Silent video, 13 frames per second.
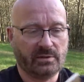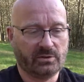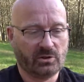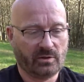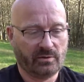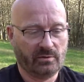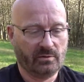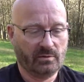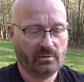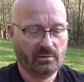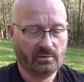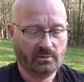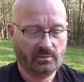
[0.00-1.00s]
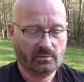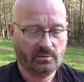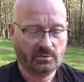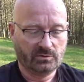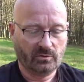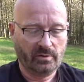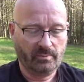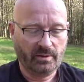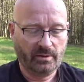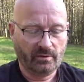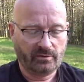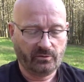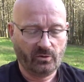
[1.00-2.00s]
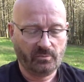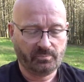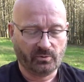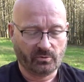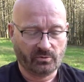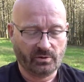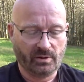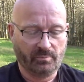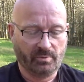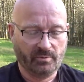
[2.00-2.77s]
each other. So I made a third prototype.